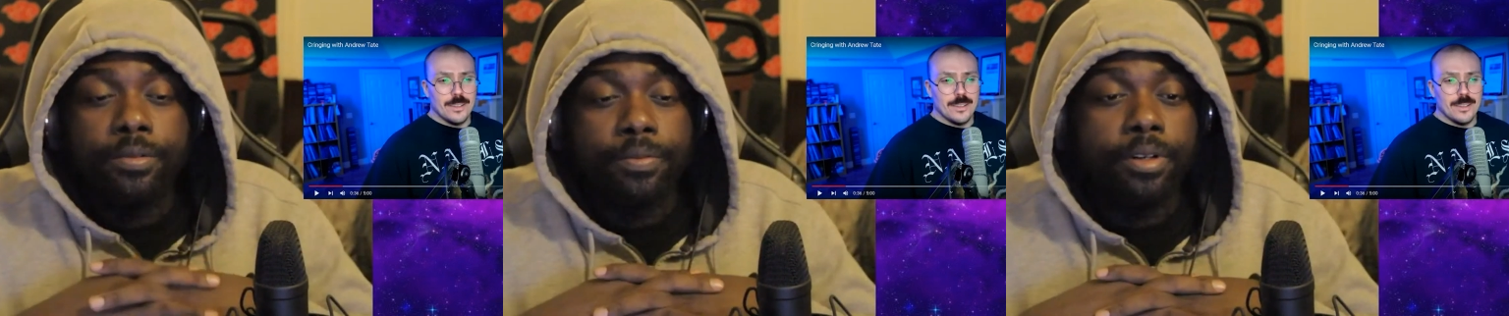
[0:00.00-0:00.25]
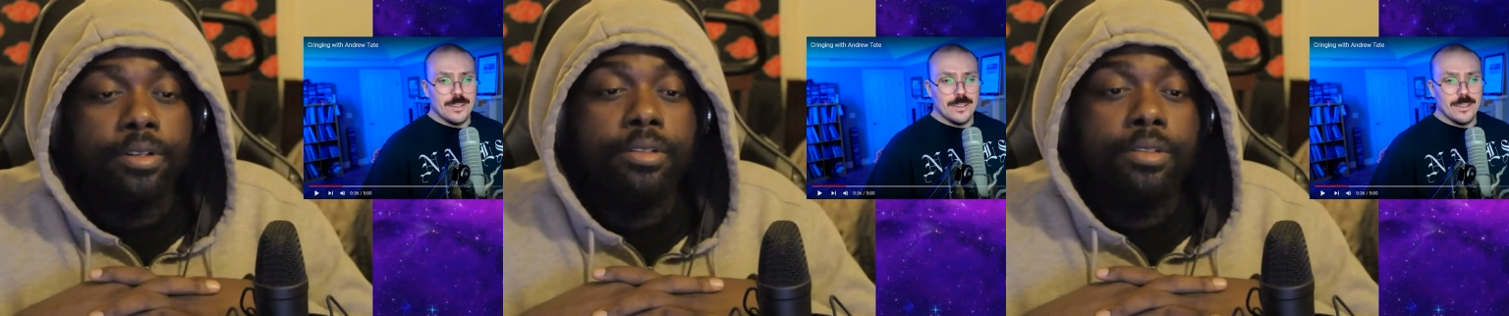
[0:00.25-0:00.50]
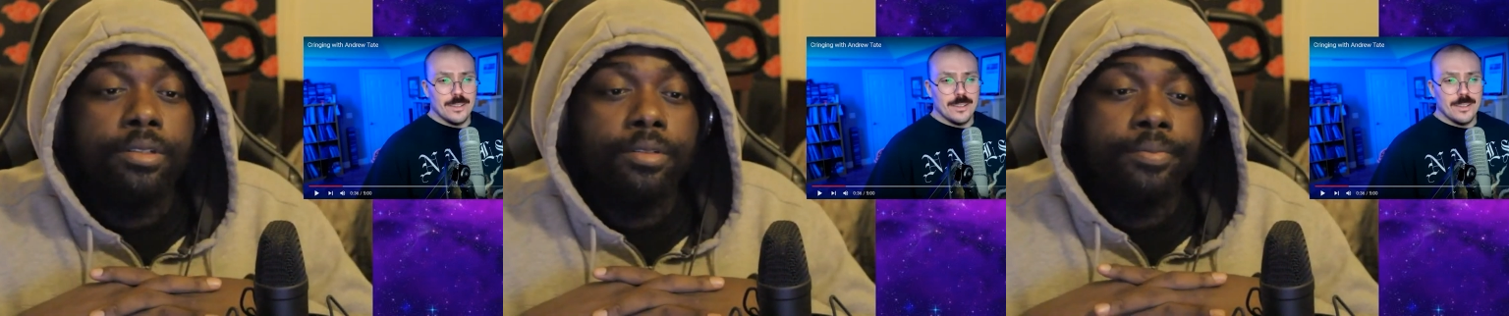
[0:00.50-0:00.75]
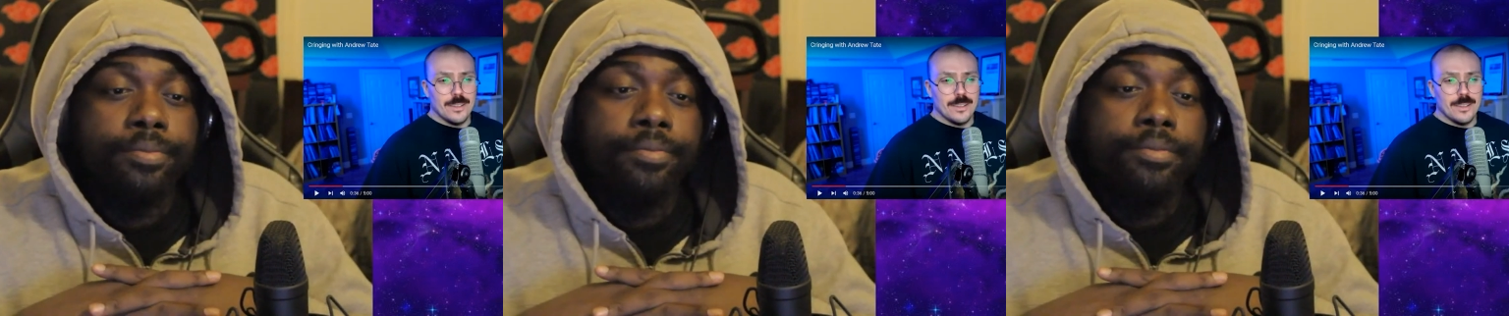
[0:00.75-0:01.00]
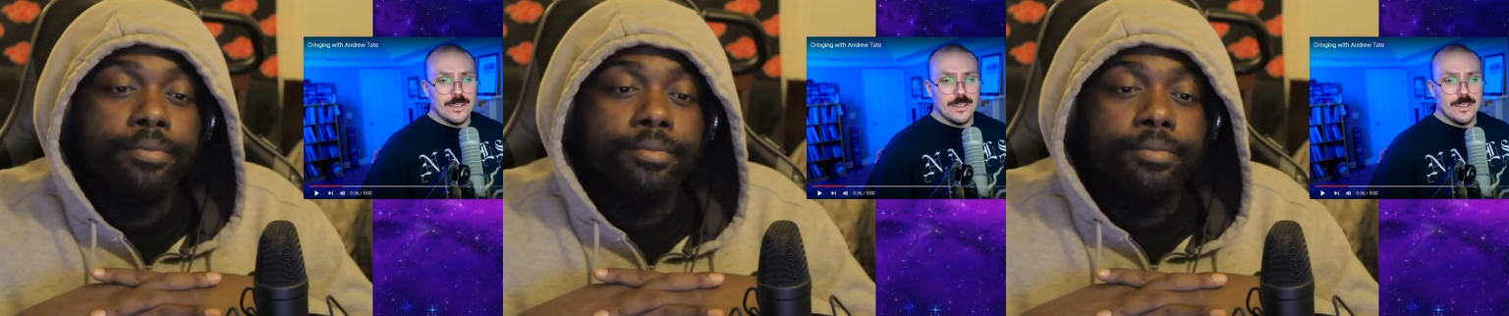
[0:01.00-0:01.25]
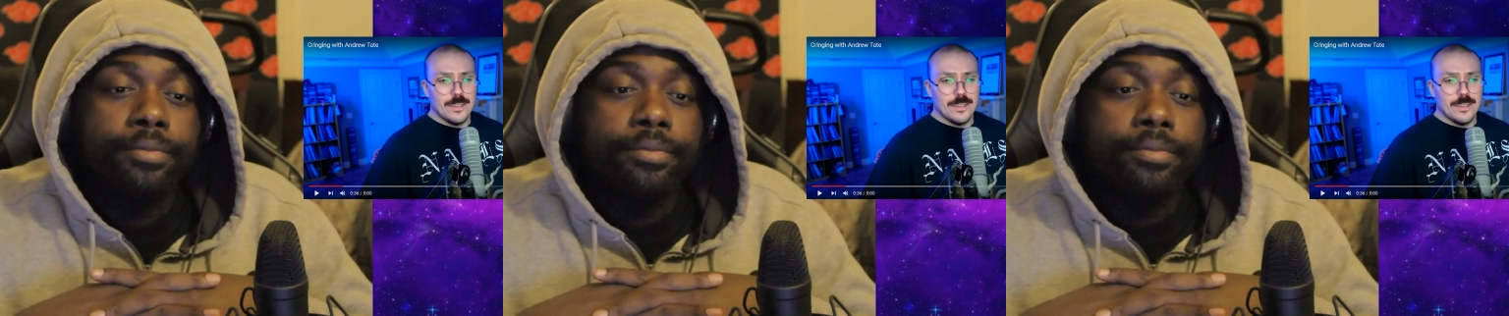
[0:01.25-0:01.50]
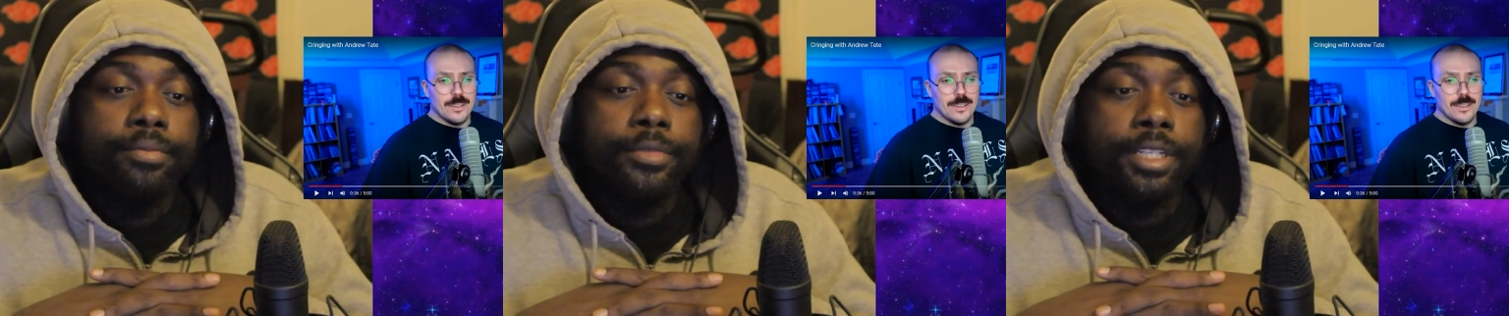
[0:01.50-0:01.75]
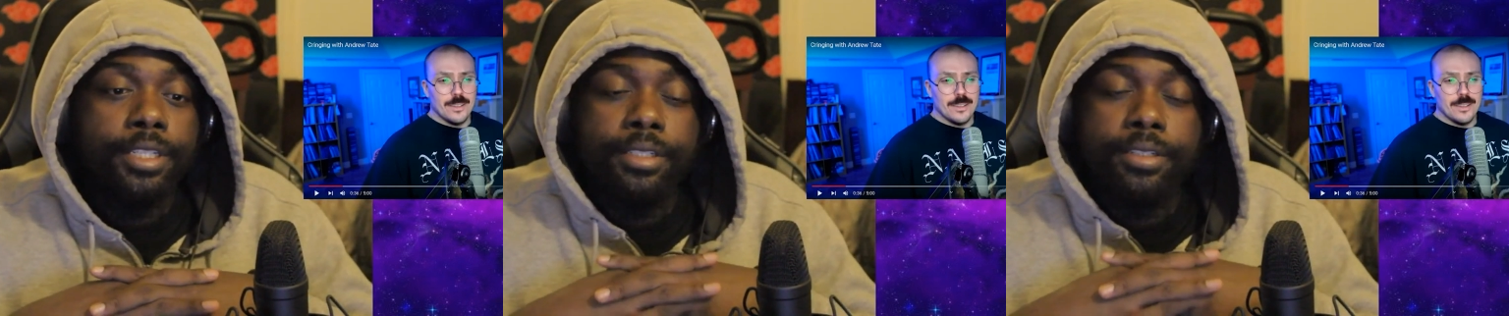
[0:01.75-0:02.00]
Speaker 1: first.
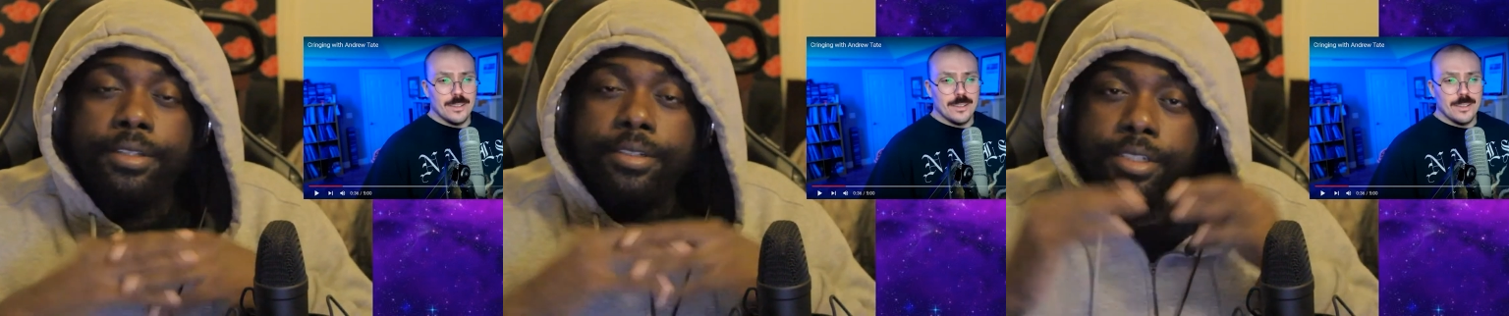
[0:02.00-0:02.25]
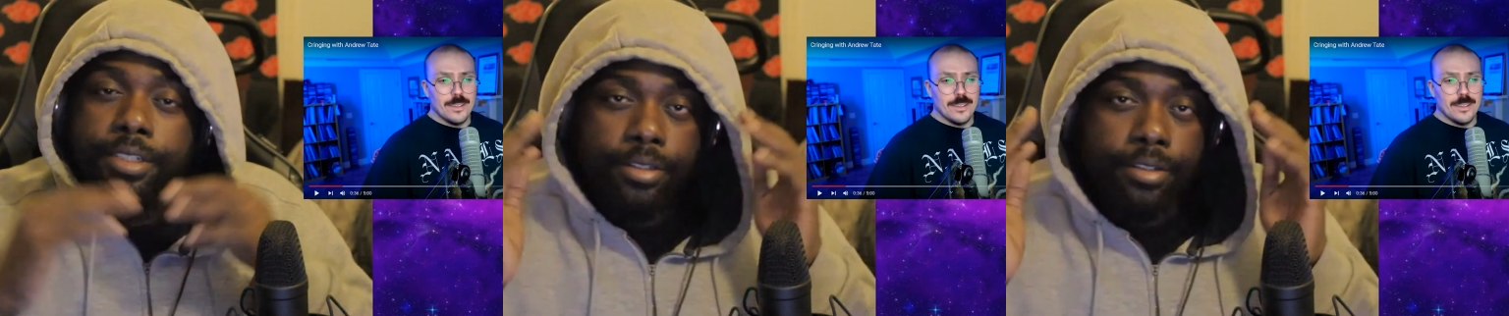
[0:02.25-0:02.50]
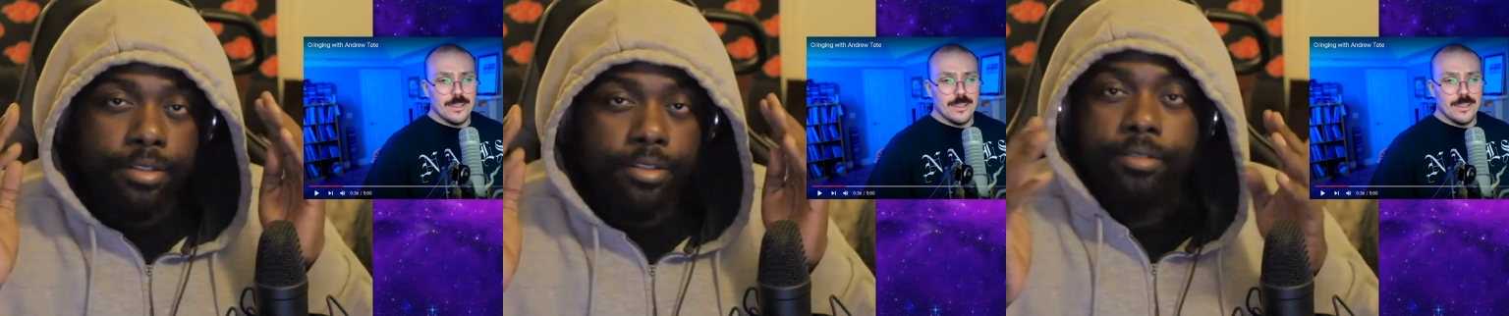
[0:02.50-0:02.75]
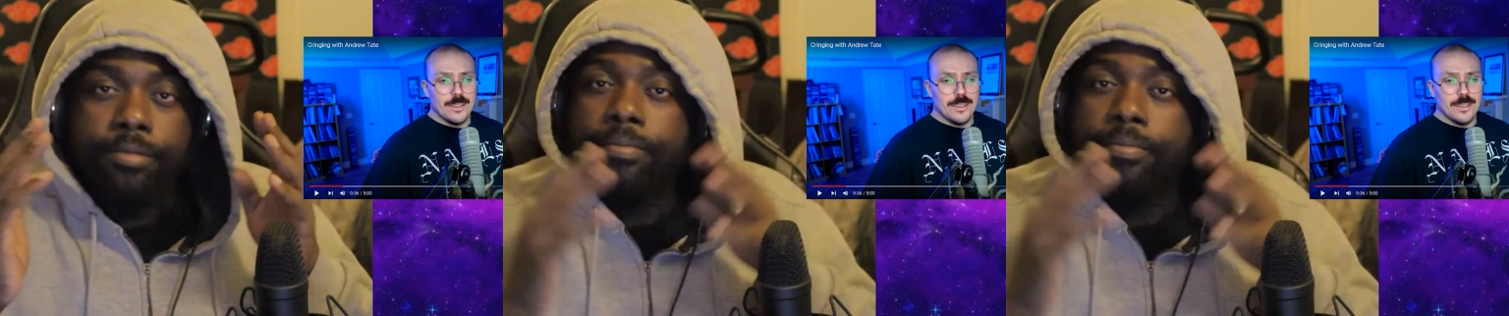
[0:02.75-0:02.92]
Let's let's just